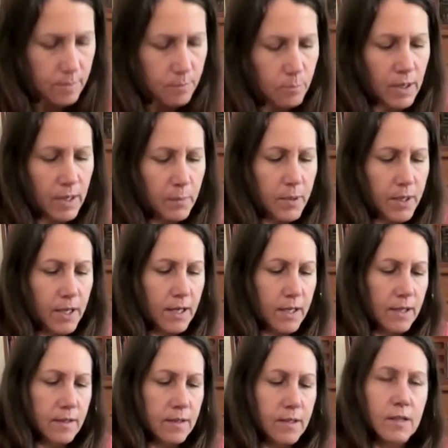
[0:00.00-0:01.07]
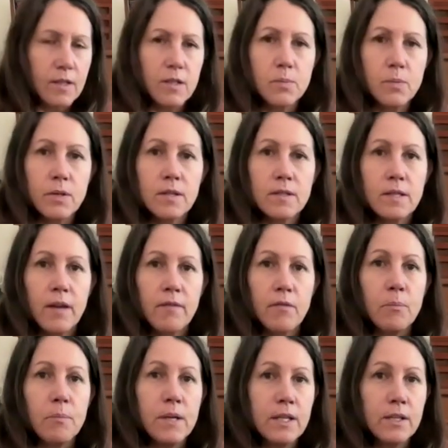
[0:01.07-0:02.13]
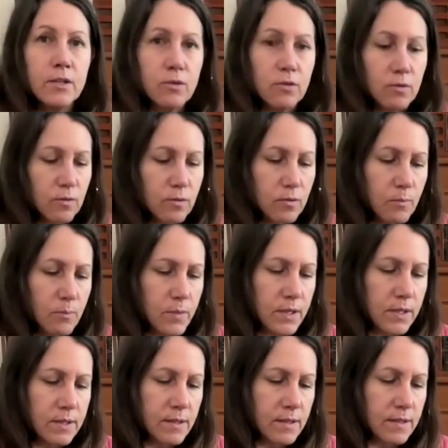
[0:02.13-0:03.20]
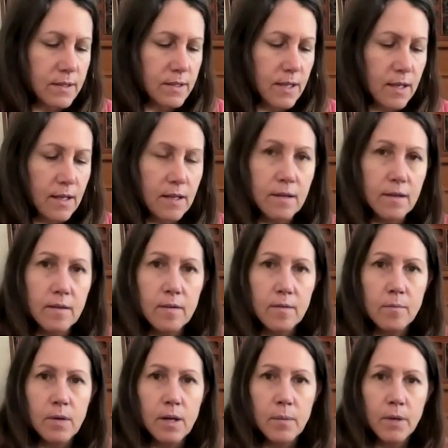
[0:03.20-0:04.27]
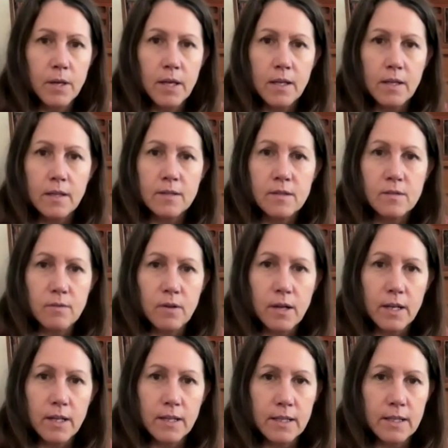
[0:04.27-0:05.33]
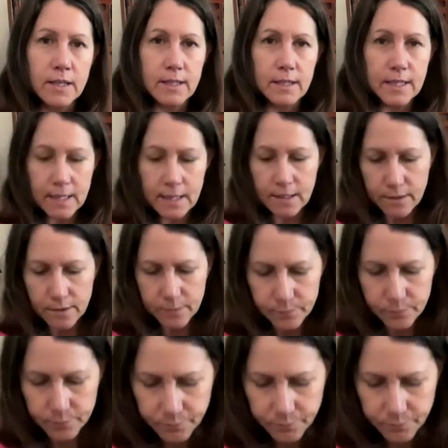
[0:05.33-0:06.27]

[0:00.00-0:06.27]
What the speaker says: my pain is because I have a medial meniscus tear. My pain is right in here.